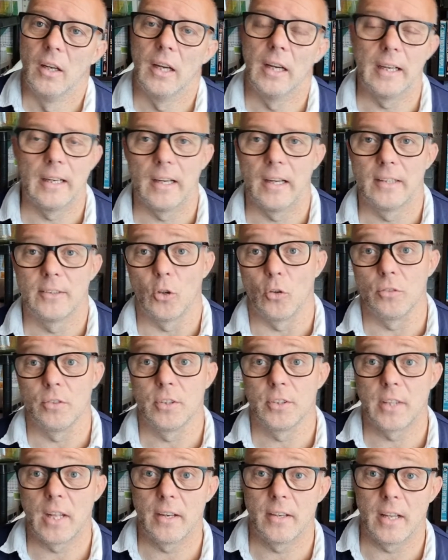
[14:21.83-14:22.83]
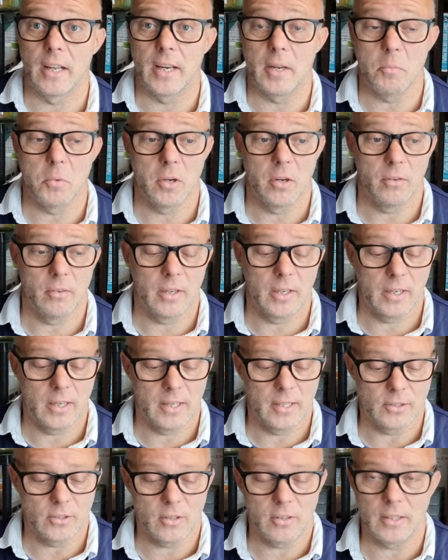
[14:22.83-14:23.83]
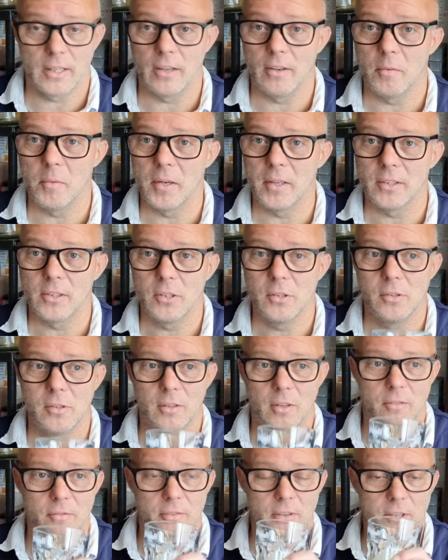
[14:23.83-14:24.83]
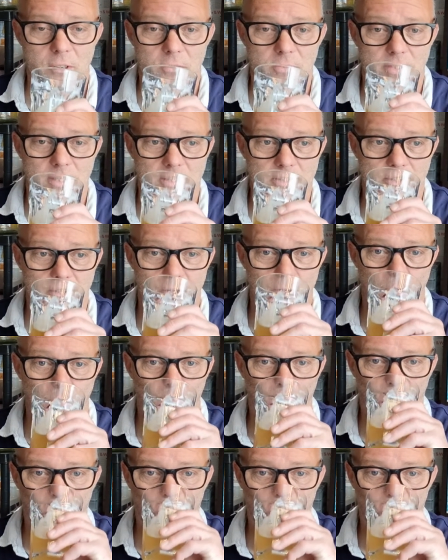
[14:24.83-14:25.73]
I don't understand it anymore, really. It's all got a bit too confusing, hasn't it?